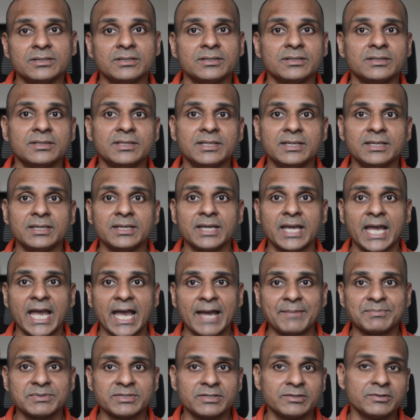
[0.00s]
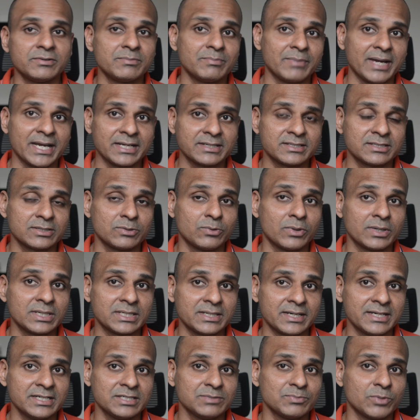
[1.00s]
the absolute max
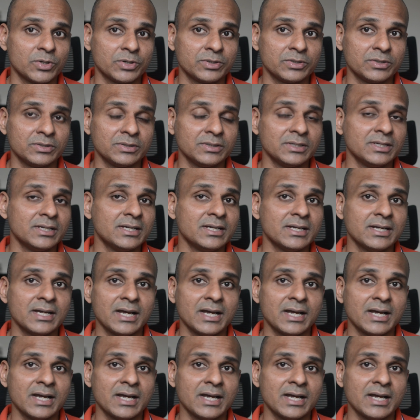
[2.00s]
quantized model,